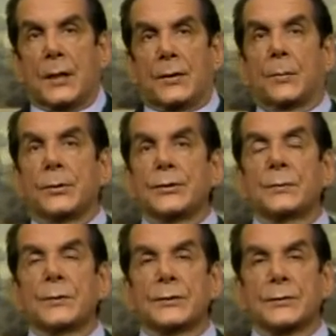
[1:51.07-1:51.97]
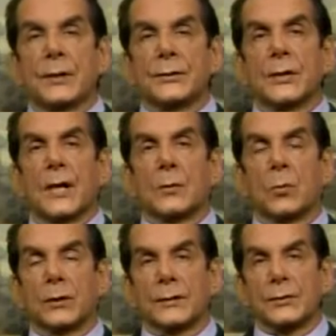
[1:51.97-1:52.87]
The Bush administration had
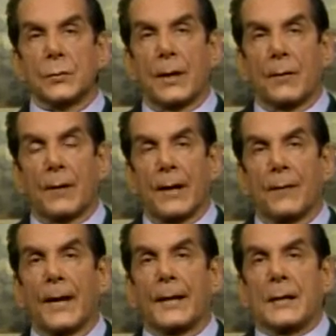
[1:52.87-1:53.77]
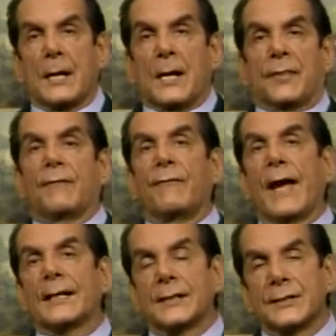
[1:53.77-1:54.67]
worked its way around that. The
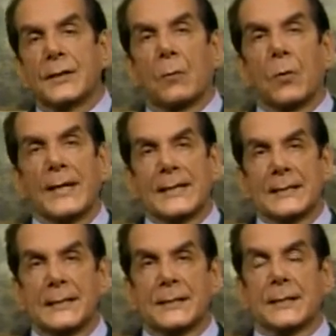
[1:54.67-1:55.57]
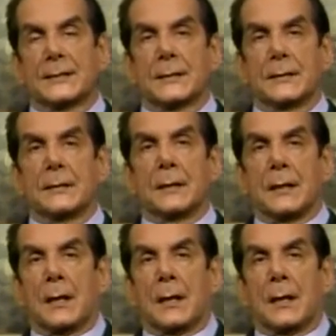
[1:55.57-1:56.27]
fact is that we insisted,